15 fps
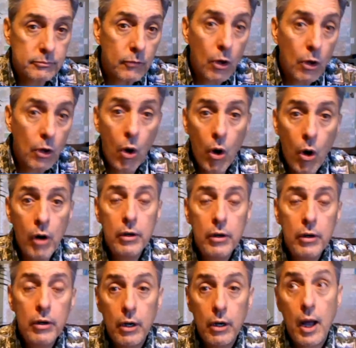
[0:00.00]
Or,
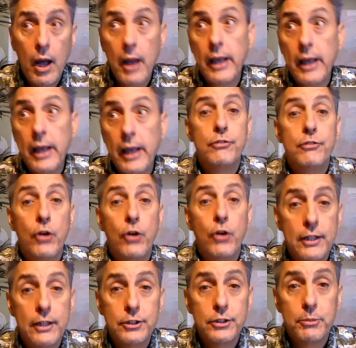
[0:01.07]
I guess there's 4
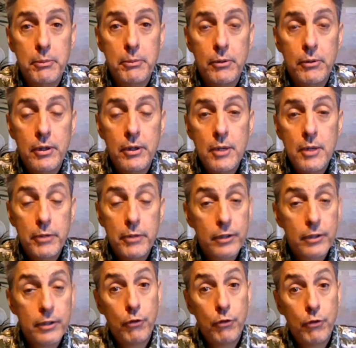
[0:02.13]
kinds of people, because
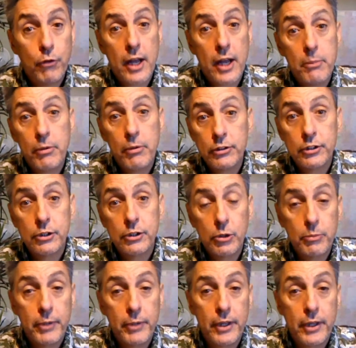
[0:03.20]
the 4th kind of person
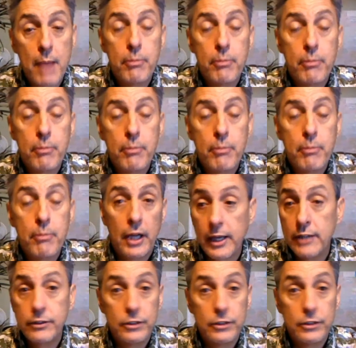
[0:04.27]
would be that person like I
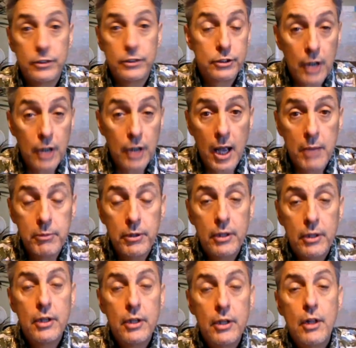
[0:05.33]
just described.
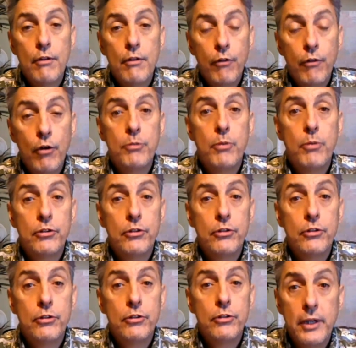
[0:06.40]
4th person
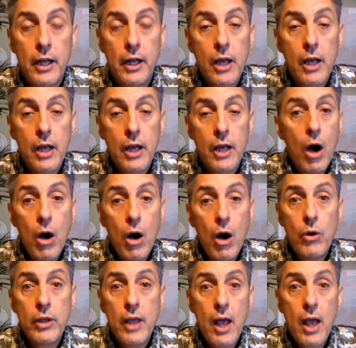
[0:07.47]
would be like, oh,
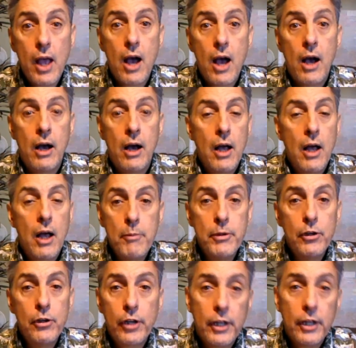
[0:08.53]
yeah, I've been
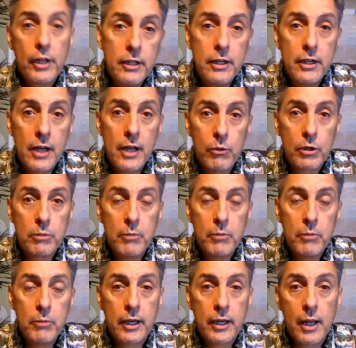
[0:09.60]
looking into network
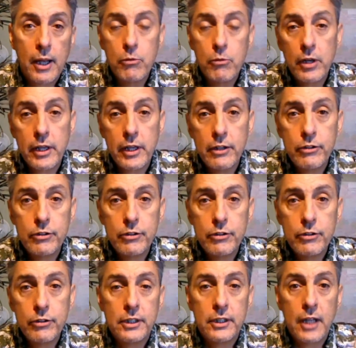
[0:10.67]
marketing. I'm really
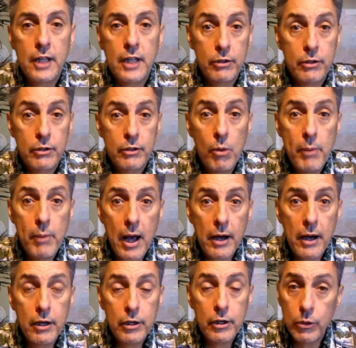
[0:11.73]
interested in that. You know about it?
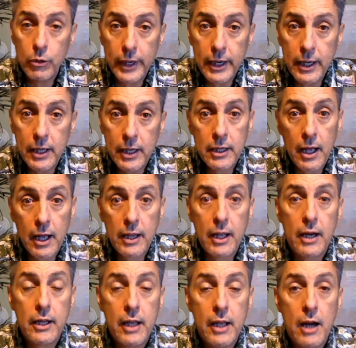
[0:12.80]
Are you in it? Yada,
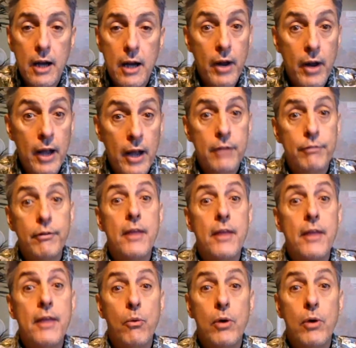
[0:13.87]
yada, yada, right? You find
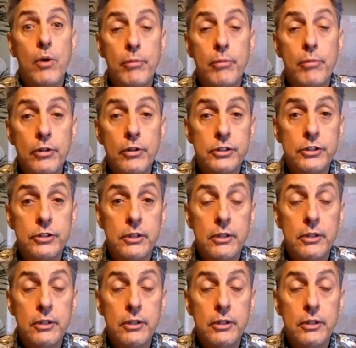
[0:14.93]
that one person